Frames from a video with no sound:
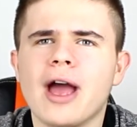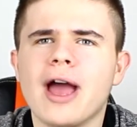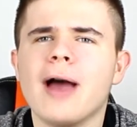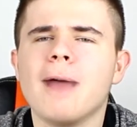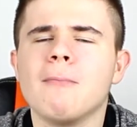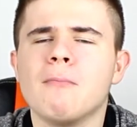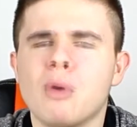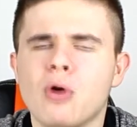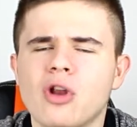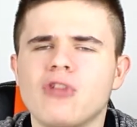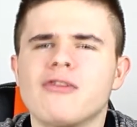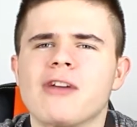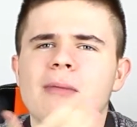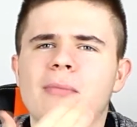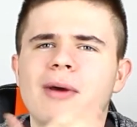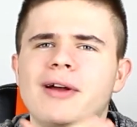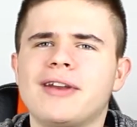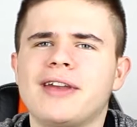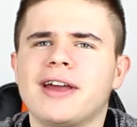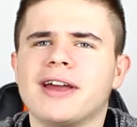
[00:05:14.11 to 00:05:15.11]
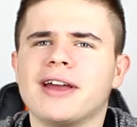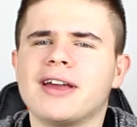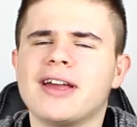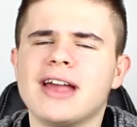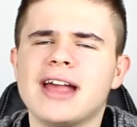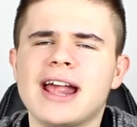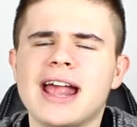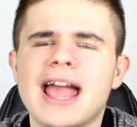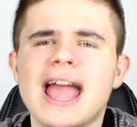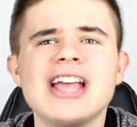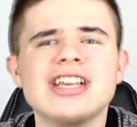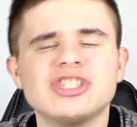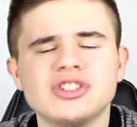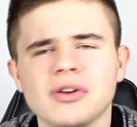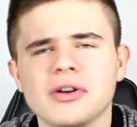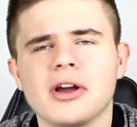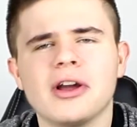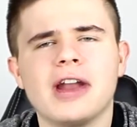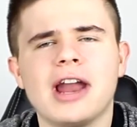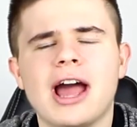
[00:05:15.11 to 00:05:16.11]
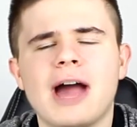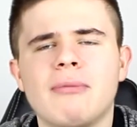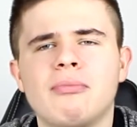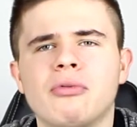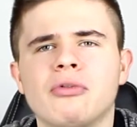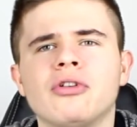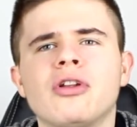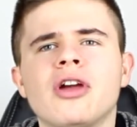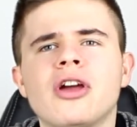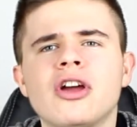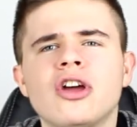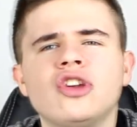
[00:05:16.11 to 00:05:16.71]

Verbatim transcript: and put it around my neck? It's not going to happen.